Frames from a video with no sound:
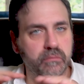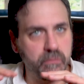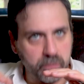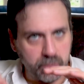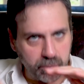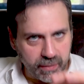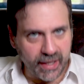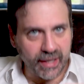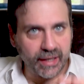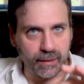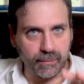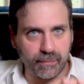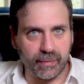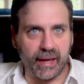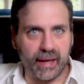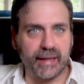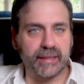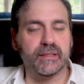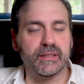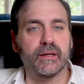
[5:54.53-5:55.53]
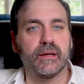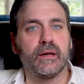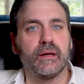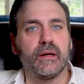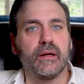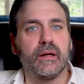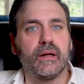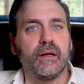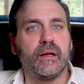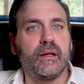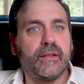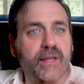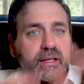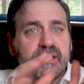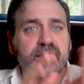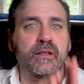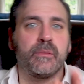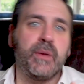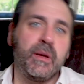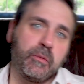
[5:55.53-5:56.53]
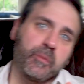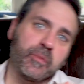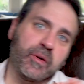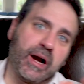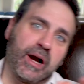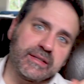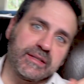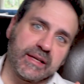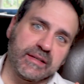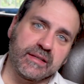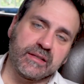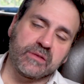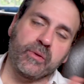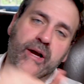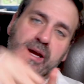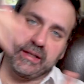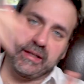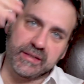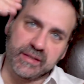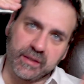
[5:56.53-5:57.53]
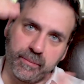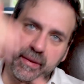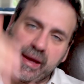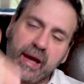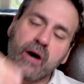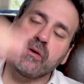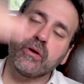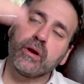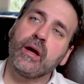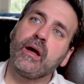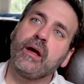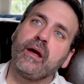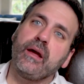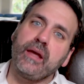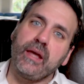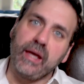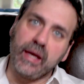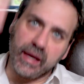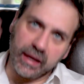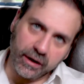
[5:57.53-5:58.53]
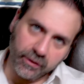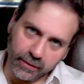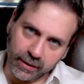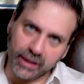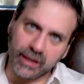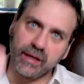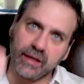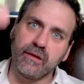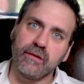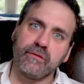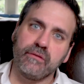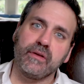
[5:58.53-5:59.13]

big impact. This is the people processes way. It's about iterative,